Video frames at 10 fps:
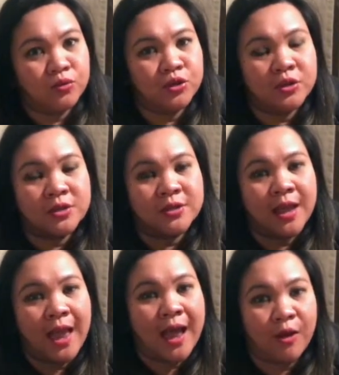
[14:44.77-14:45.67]
just
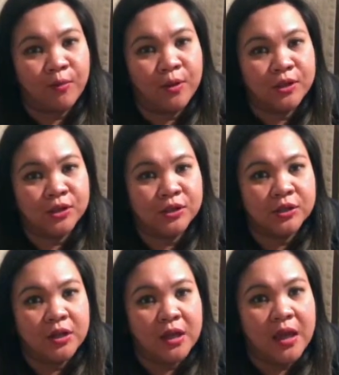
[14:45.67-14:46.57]
how much
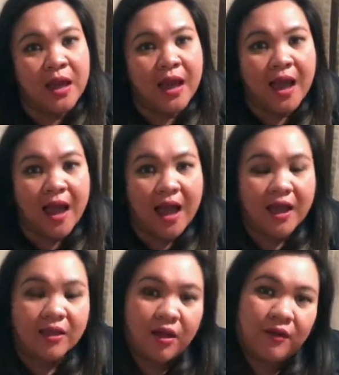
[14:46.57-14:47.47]

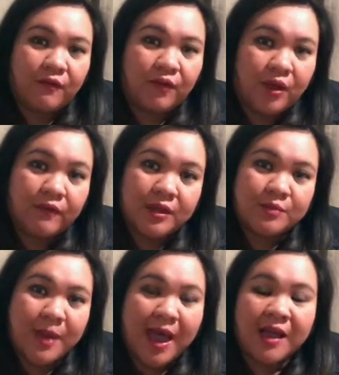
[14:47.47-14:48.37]
I love this
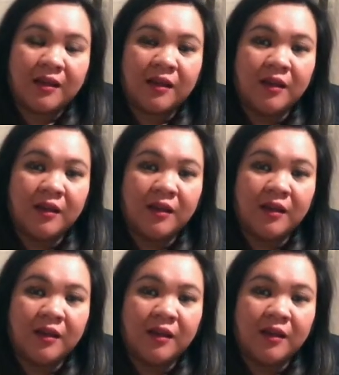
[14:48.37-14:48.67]
bag.